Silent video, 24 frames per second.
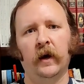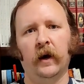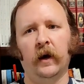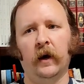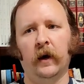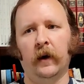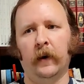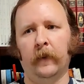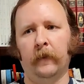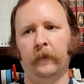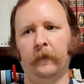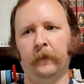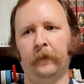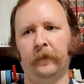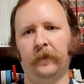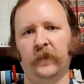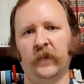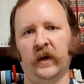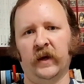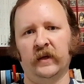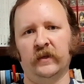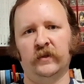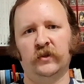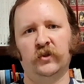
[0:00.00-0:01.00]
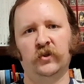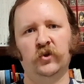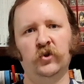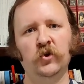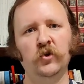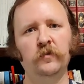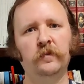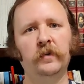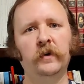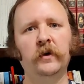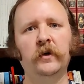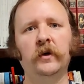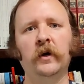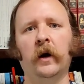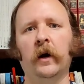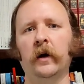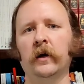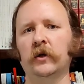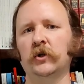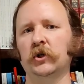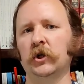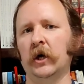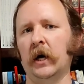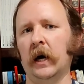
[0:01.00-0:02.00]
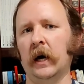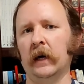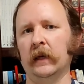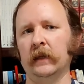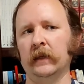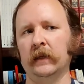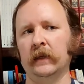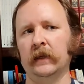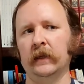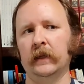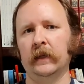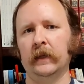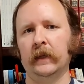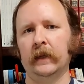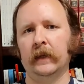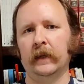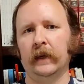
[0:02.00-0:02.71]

um, like super dark chocolate